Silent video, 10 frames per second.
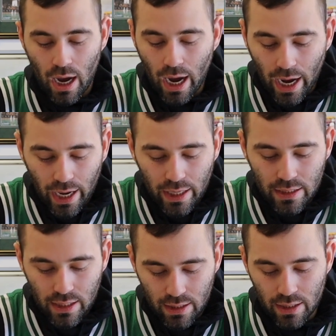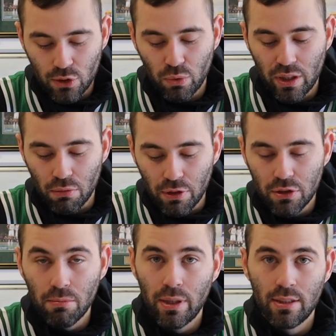I did this with the
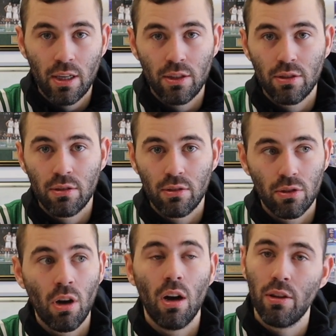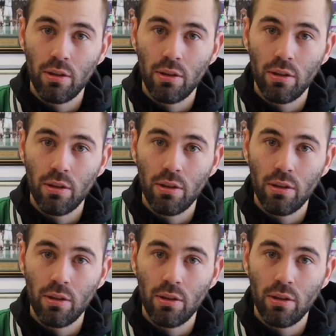original place I saw,